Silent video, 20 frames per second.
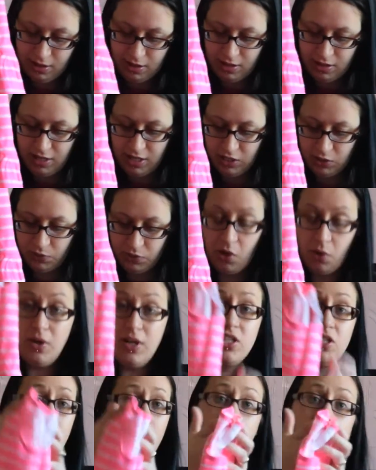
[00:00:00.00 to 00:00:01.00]
This was only
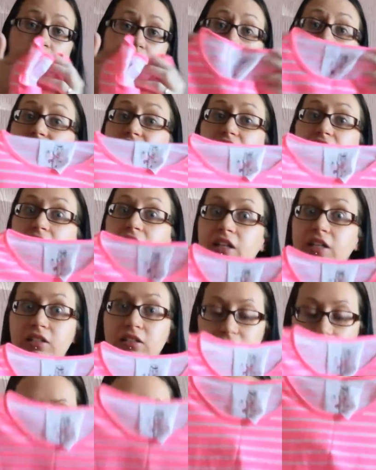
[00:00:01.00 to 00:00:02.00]
£2.50.
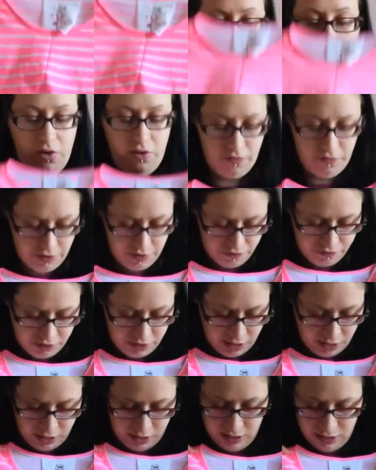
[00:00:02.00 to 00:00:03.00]

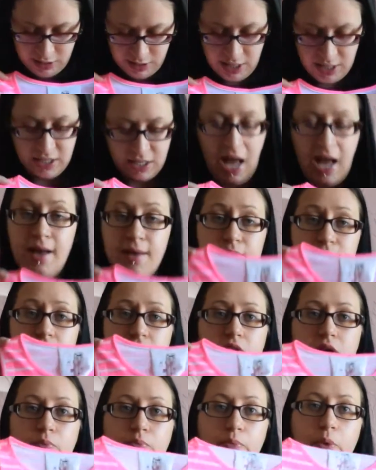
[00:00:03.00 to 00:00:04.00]
£2.50. That's
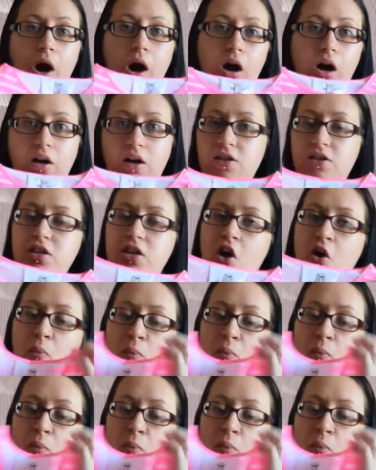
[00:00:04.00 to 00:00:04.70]
absolutely a bargain to go